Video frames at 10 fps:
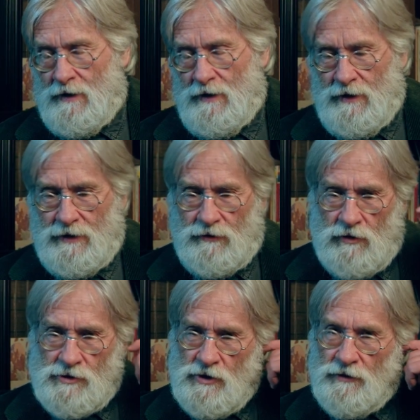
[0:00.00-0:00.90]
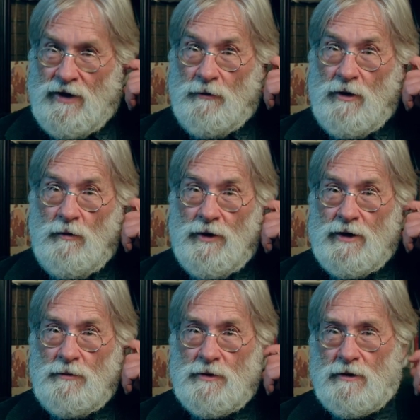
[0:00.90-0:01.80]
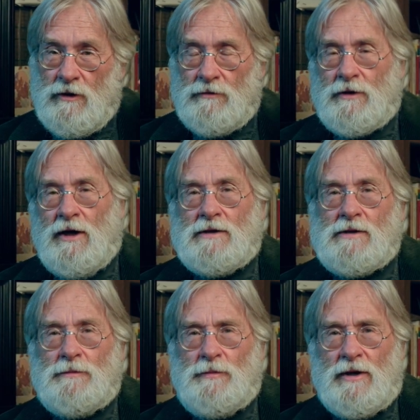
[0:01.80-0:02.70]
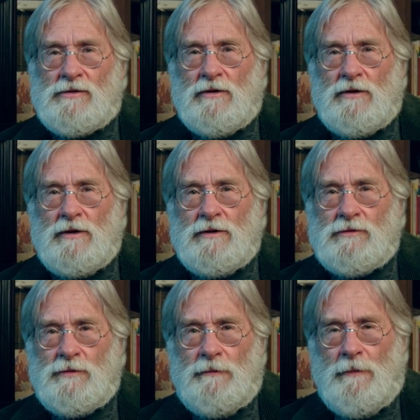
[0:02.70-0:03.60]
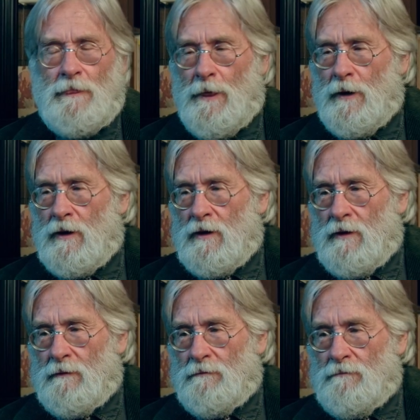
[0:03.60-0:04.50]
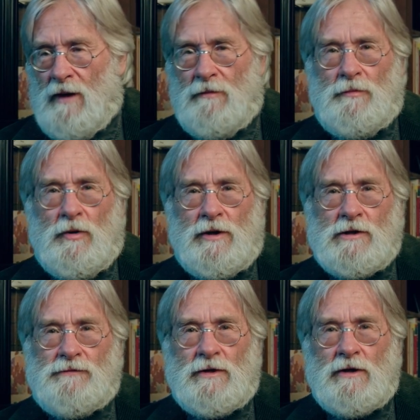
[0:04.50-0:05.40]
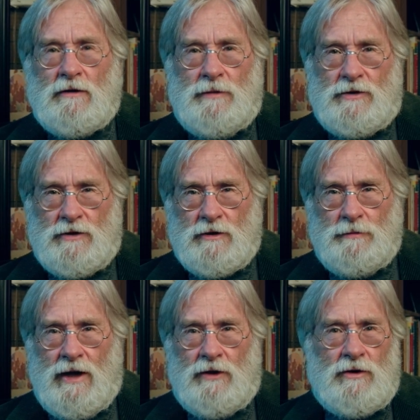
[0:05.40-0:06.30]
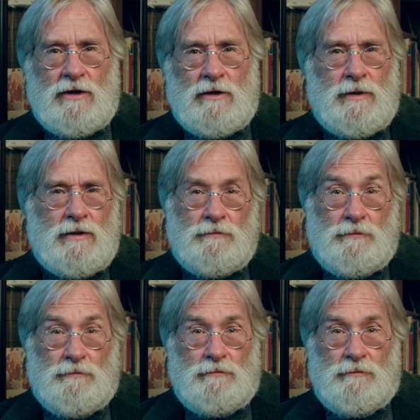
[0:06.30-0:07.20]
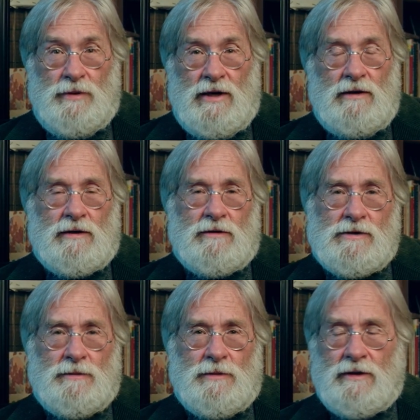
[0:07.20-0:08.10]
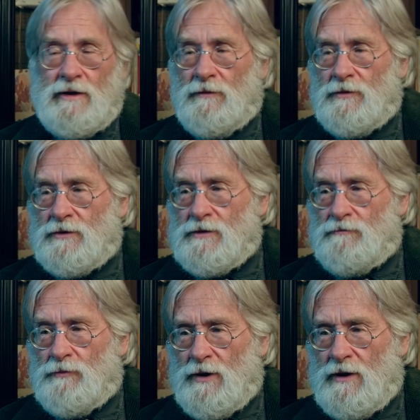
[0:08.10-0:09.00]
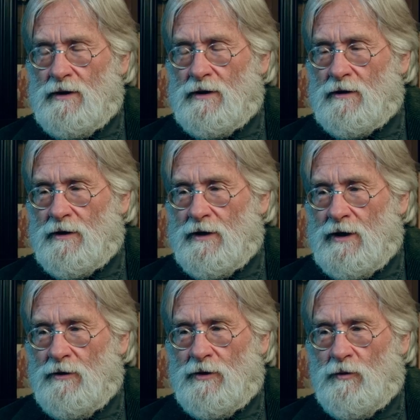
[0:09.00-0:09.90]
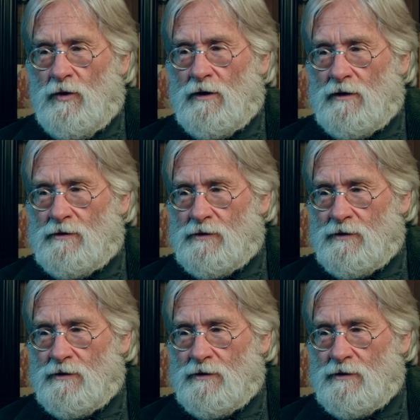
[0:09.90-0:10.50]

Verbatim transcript: and of course, so now we all wind up with our own concept based on his, maybe pointing his finger and mentioning the patterning and a painting or something like that, which is pretty nearly how it works.